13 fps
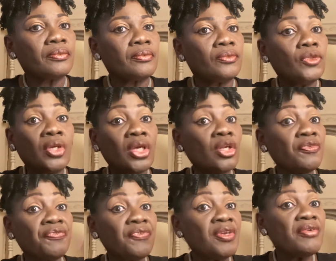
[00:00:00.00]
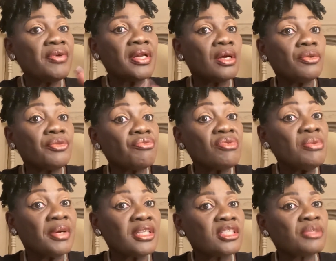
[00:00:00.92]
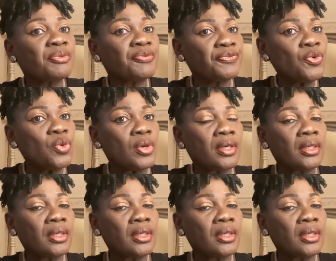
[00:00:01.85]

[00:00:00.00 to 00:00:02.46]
You cannot figure it out 3 months before